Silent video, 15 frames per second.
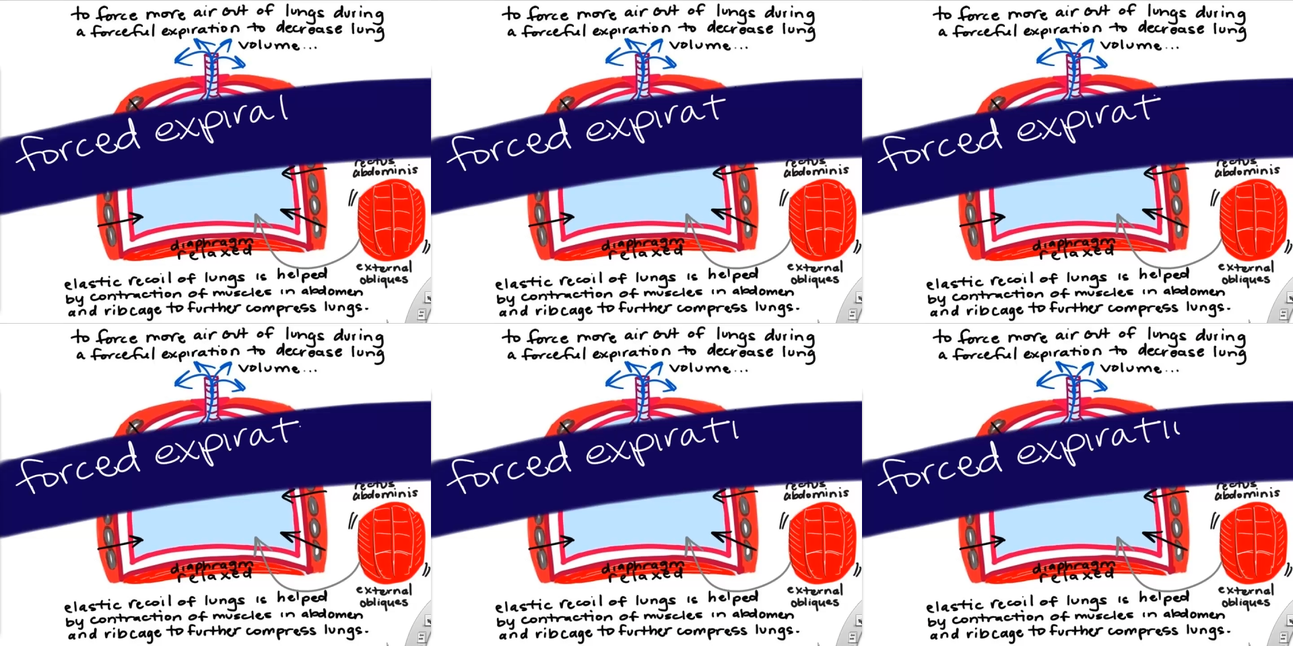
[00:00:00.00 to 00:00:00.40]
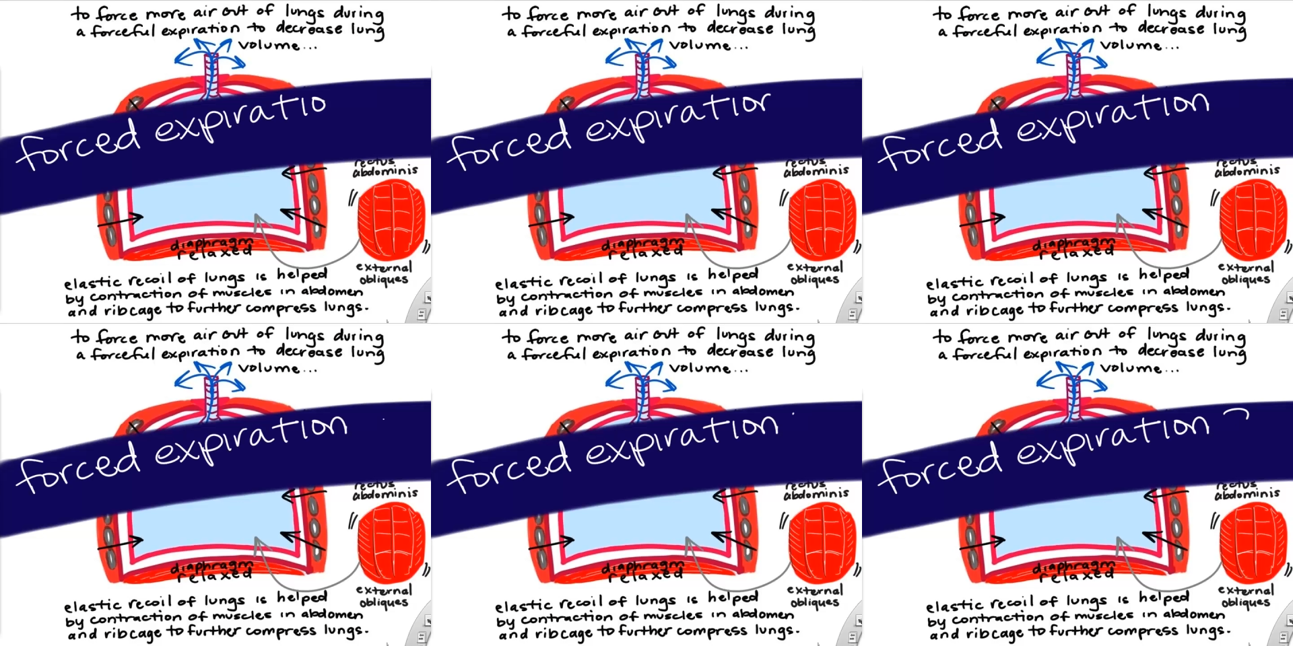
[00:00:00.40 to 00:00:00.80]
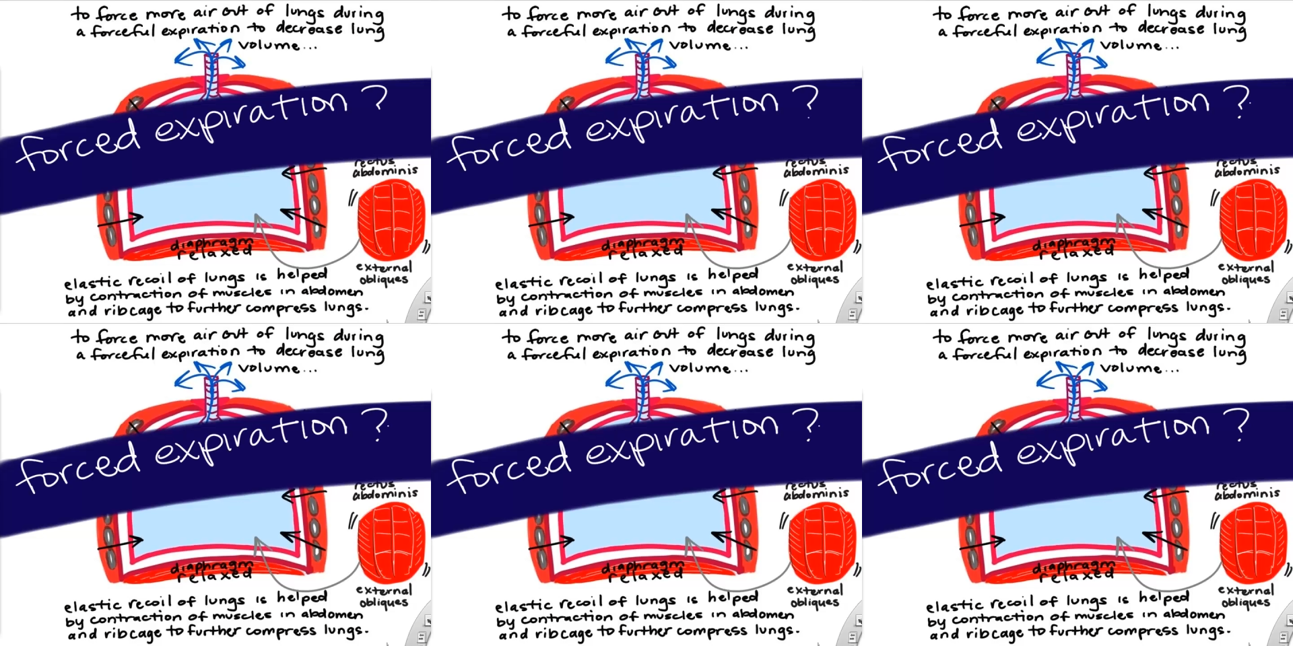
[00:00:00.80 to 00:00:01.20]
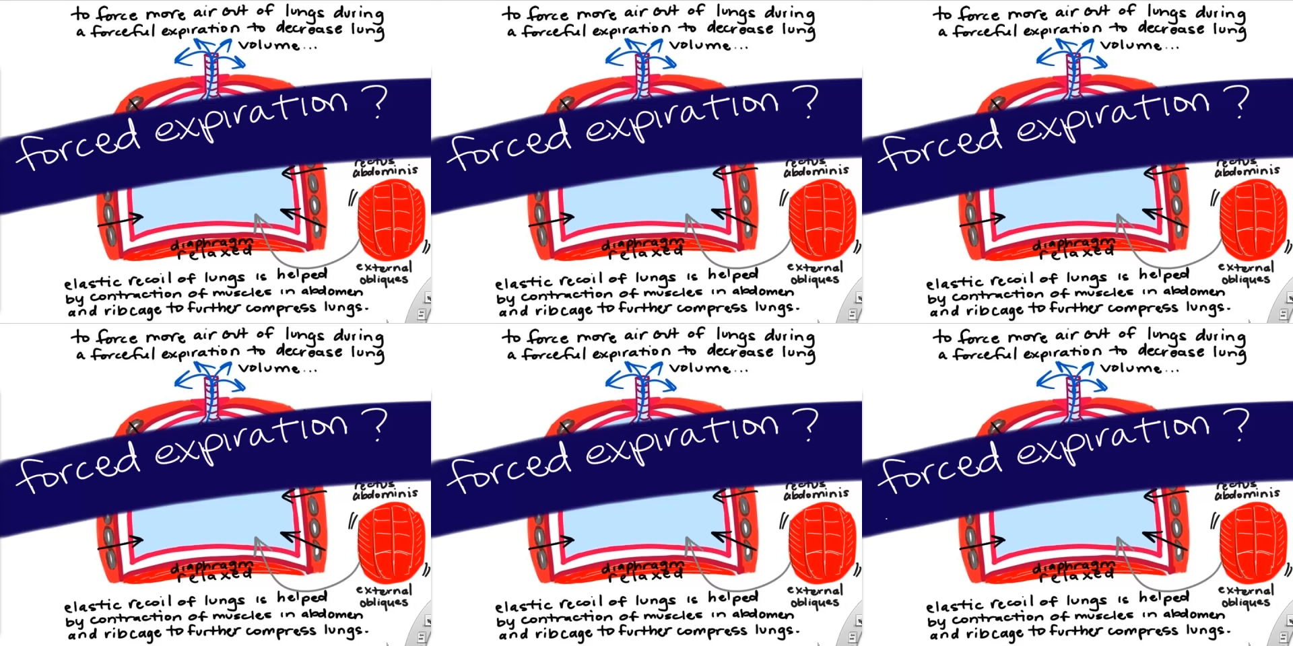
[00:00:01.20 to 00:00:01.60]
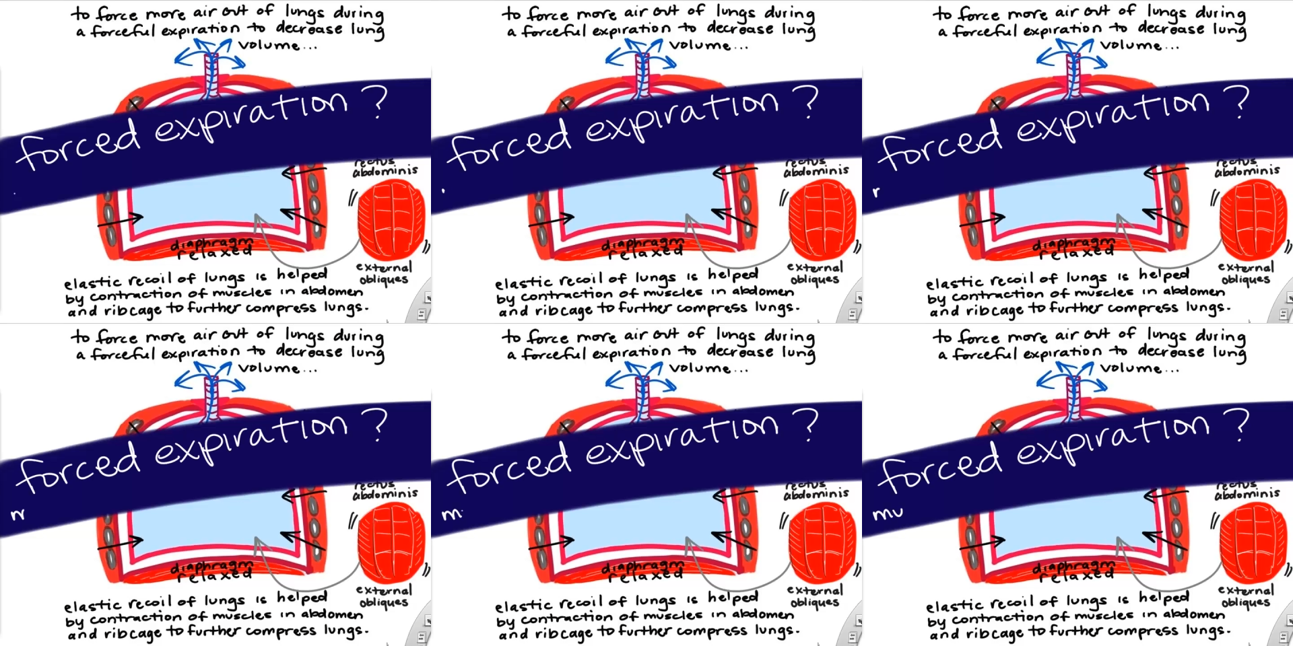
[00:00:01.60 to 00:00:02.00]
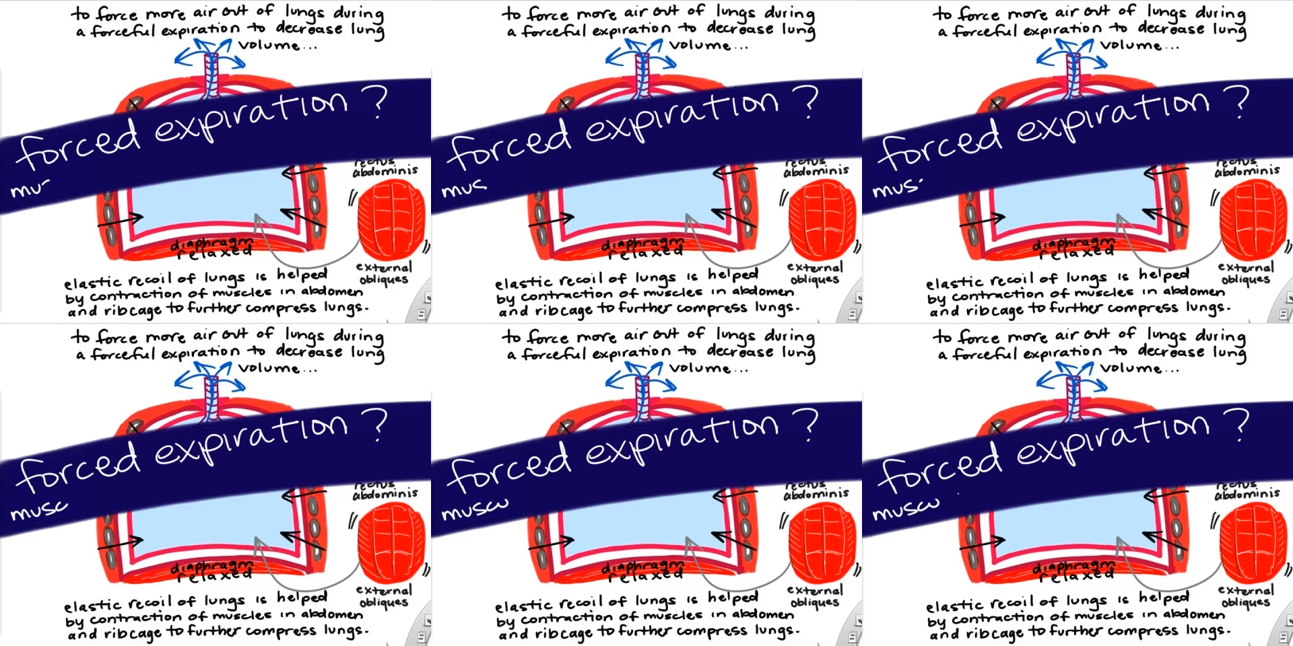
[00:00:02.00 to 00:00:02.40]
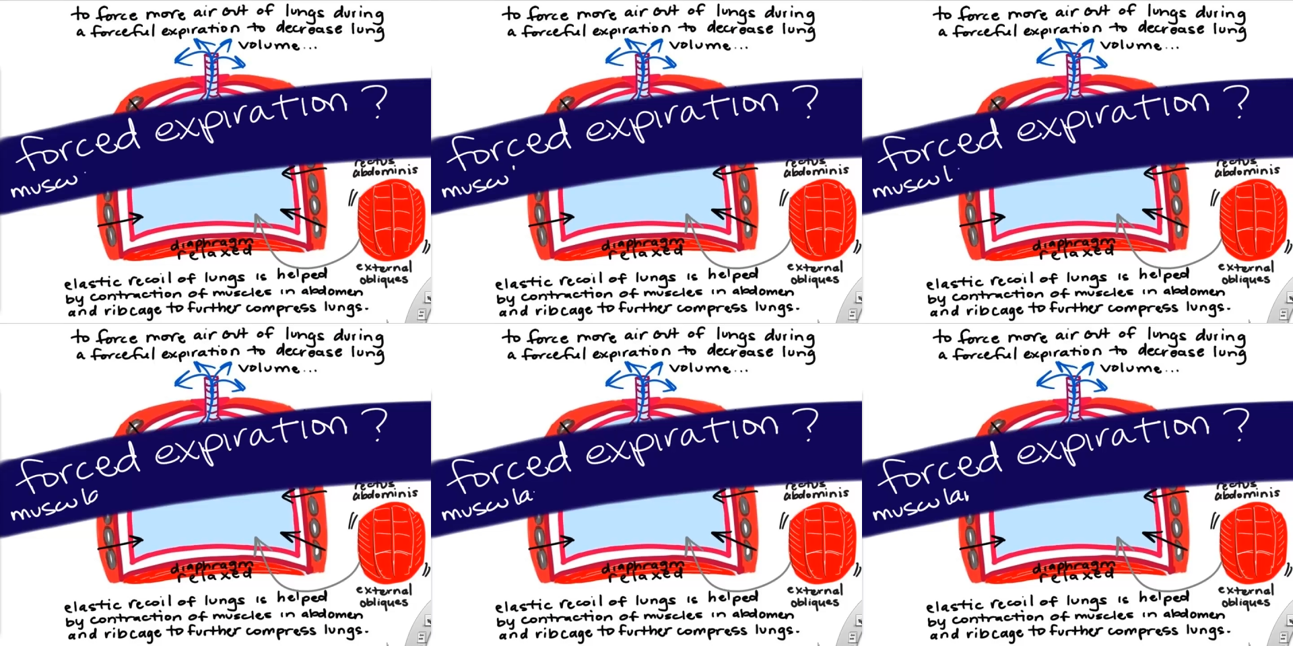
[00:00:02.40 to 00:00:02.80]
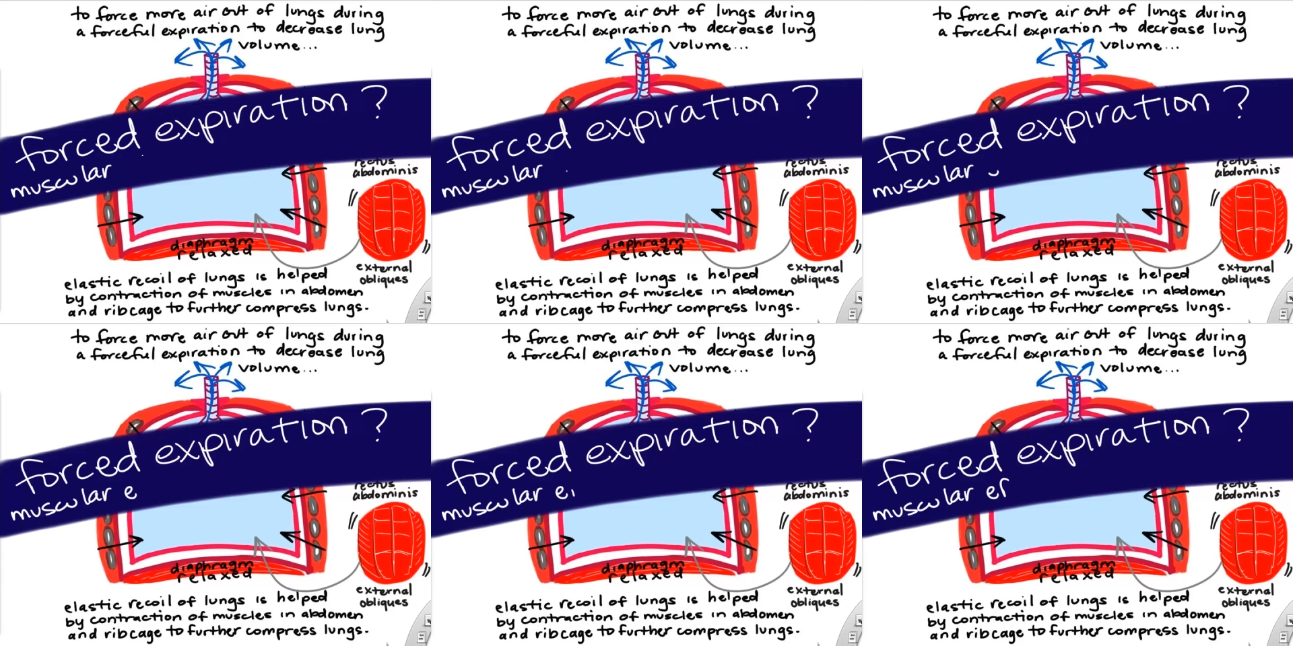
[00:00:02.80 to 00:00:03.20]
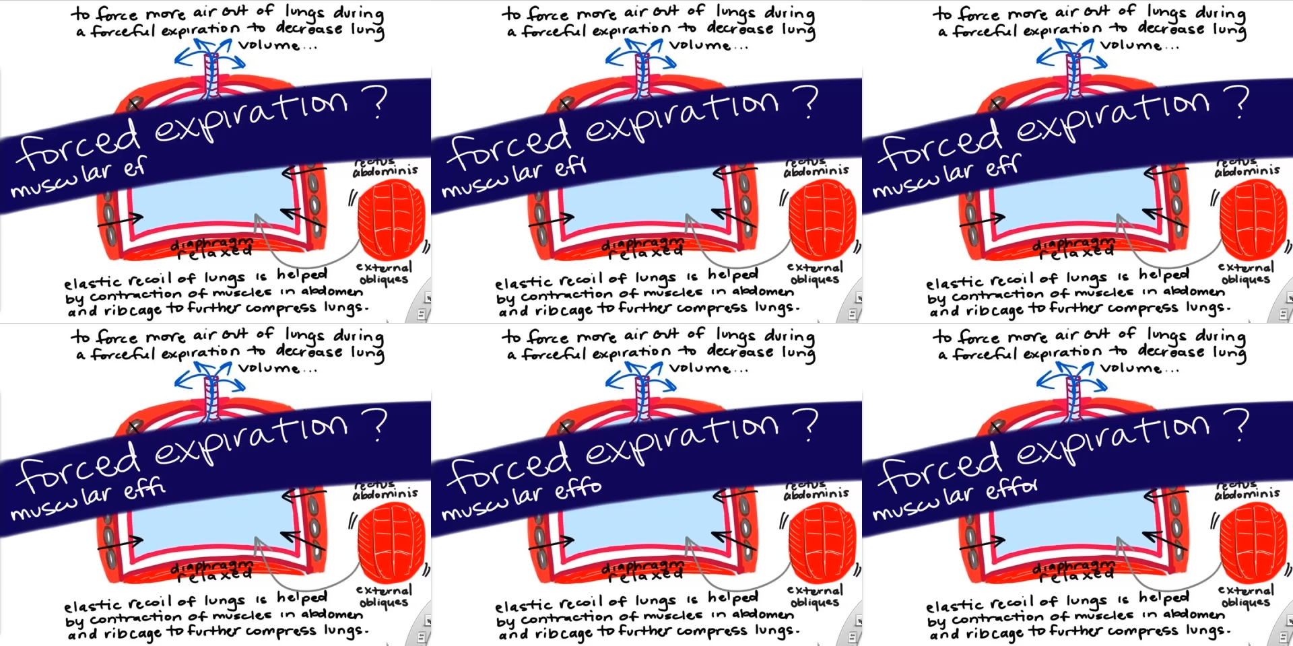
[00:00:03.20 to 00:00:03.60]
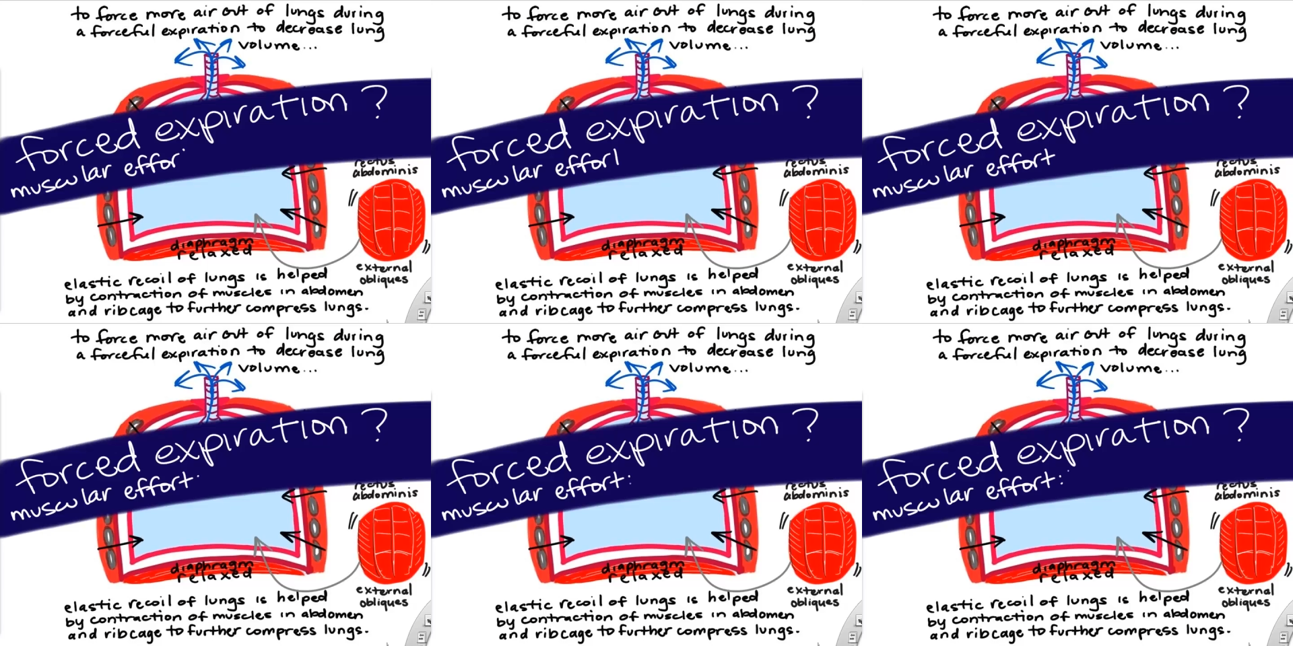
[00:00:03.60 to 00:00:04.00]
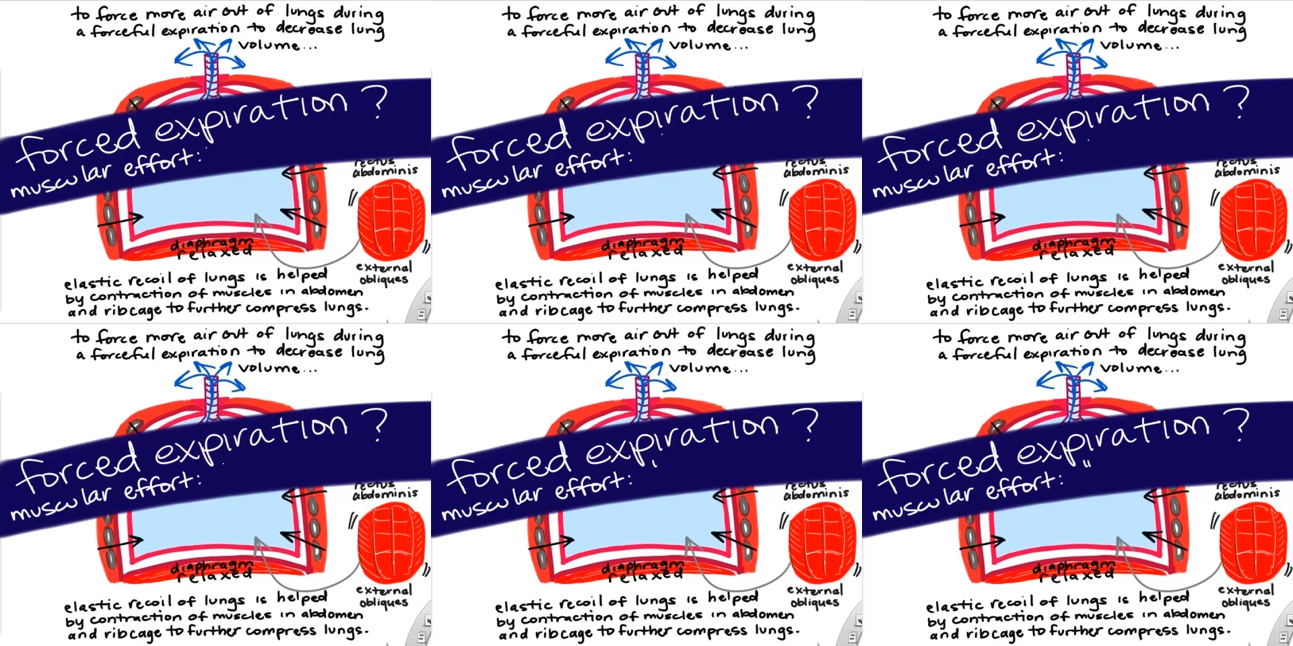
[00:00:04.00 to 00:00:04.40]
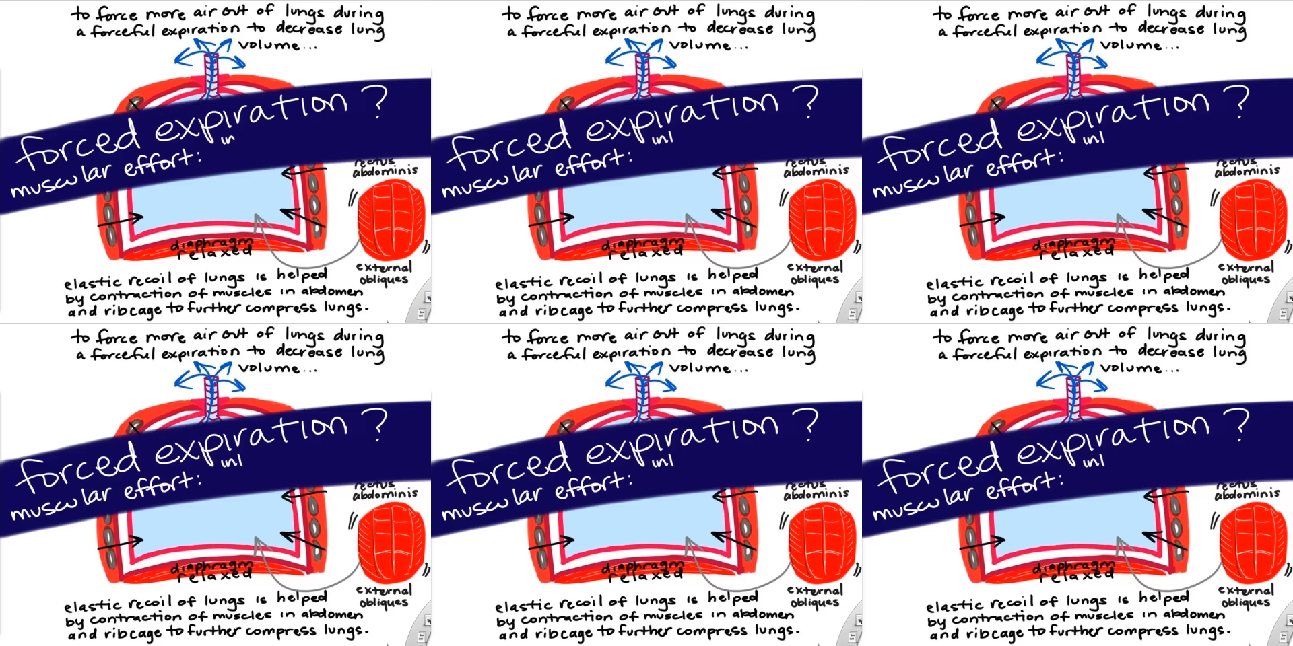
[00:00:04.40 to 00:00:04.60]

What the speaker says: No face is visible, so there are no lips to read.